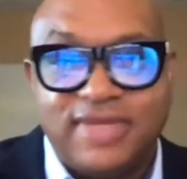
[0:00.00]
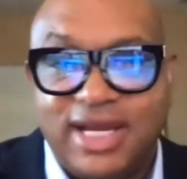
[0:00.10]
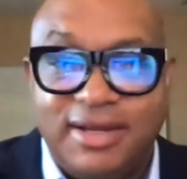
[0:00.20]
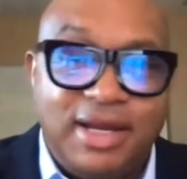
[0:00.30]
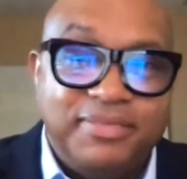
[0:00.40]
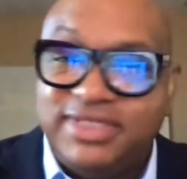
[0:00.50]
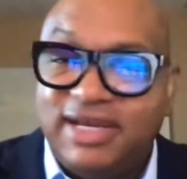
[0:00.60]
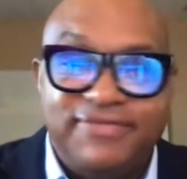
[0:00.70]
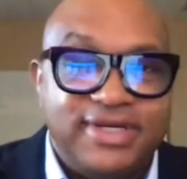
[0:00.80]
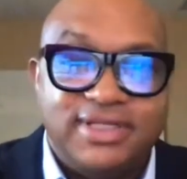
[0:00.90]
I'm
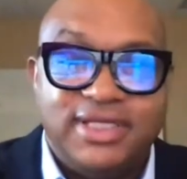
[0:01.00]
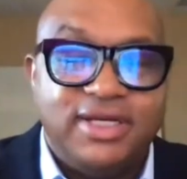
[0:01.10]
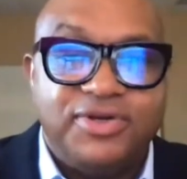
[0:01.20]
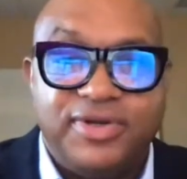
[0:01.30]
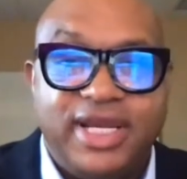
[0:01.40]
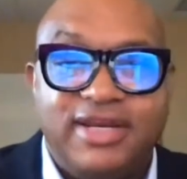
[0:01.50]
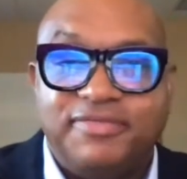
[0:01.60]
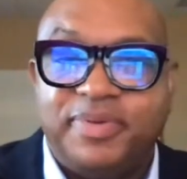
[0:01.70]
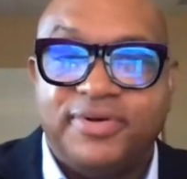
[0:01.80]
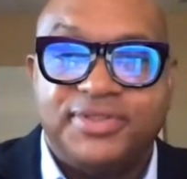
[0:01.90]
definitely a
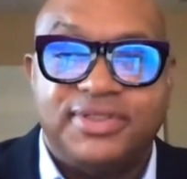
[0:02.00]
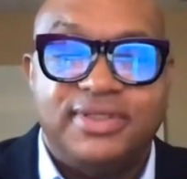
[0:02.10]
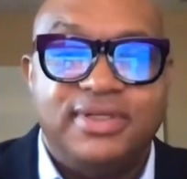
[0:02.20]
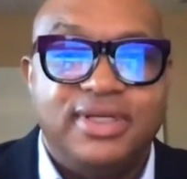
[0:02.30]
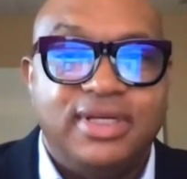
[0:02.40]
creative person.